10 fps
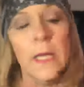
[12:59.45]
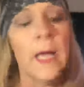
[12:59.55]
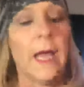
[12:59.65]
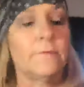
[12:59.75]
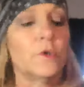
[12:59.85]

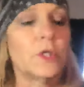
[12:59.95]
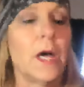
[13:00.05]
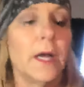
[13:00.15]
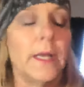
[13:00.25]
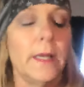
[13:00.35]
after
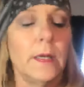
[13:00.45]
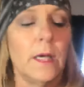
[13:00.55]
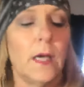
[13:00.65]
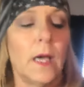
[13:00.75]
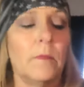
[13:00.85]
Todd had
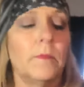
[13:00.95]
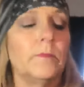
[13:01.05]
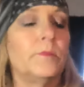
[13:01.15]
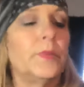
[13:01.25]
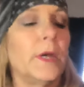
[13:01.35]

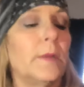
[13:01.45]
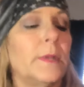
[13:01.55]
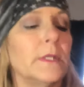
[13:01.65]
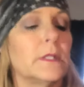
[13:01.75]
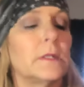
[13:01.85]
put up
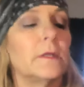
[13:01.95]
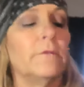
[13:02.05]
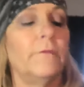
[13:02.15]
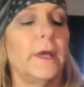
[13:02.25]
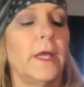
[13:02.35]
his
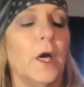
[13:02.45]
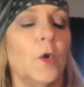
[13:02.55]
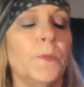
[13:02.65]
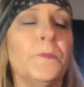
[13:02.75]
video,